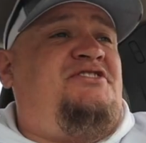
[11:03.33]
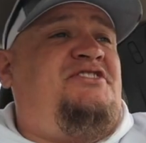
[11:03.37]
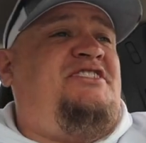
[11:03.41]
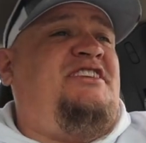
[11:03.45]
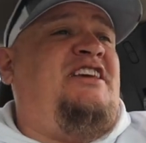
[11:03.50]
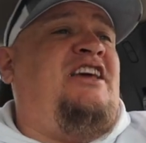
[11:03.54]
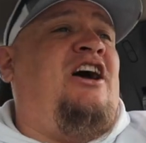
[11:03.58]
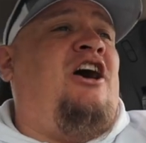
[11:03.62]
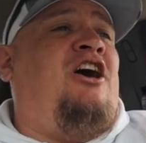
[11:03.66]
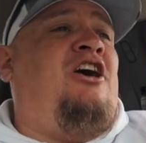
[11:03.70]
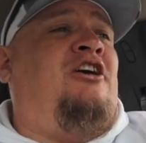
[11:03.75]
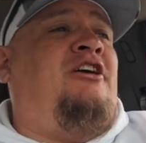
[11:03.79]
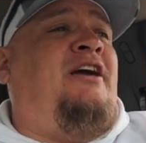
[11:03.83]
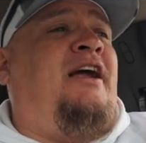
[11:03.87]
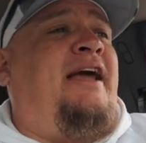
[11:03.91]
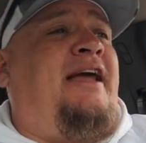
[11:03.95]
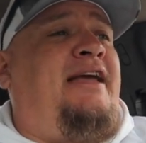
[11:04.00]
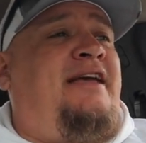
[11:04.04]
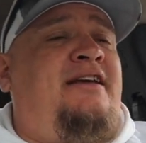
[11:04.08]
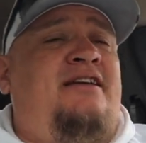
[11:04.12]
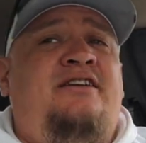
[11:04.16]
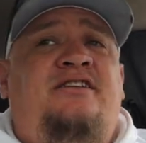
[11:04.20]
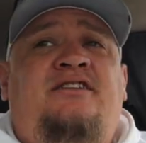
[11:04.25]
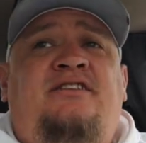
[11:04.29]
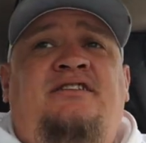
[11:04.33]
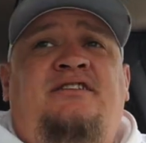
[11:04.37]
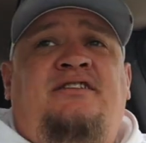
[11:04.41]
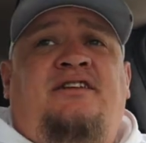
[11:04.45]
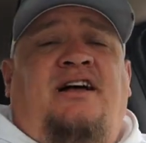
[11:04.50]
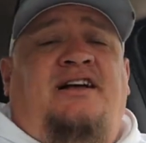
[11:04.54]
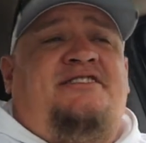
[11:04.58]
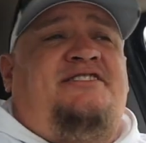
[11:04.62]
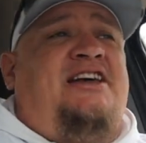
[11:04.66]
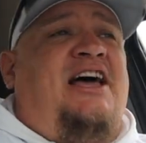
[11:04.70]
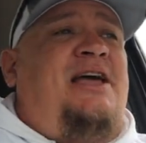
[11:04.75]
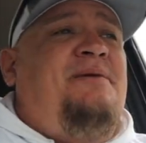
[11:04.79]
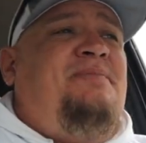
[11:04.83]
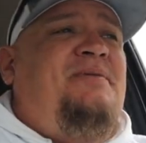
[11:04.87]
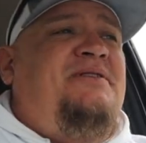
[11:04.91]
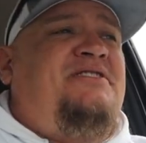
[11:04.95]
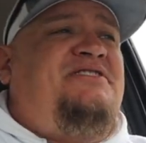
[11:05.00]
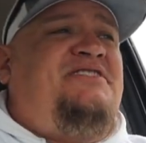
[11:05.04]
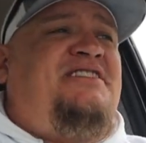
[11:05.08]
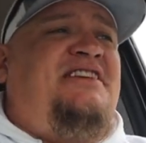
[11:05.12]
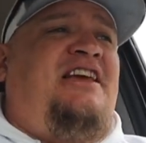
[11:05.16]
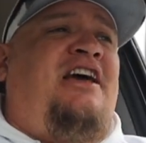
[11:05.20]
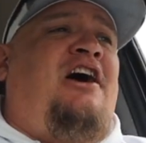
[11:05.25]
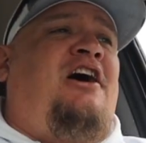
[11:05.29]
C R A. I type in
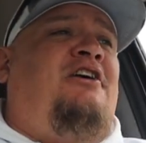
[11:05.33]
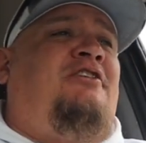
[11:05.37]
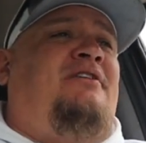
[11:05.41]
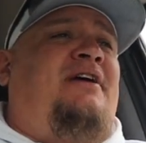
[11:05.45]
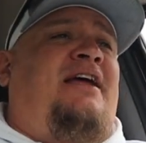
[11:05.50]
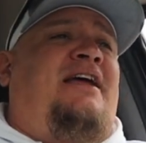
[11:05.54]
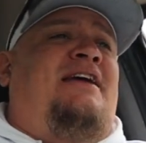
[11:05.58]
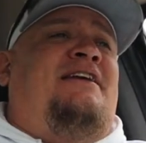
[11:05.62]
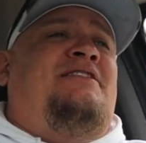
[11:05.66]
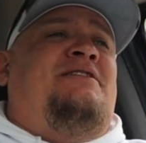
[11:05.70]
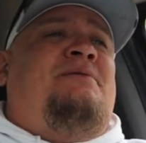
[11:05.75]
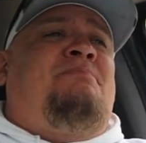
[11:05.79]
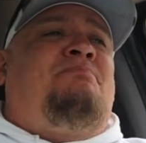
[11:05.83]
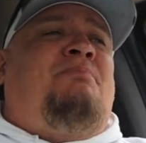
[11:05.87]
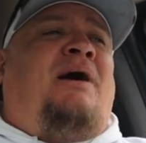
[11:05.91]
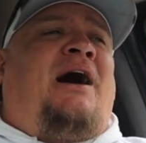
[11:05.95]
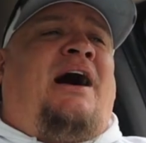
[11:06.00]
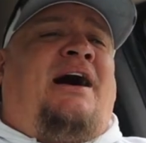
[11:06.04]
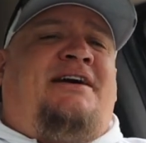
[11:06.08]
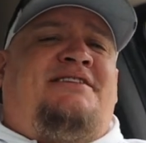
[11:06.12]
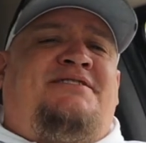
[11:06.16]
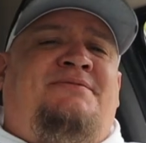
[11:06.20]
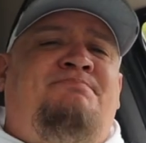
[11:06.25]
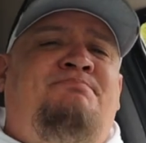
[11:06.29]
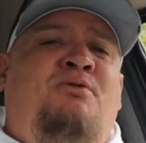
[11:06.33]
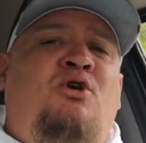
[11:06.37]
C R A in the box.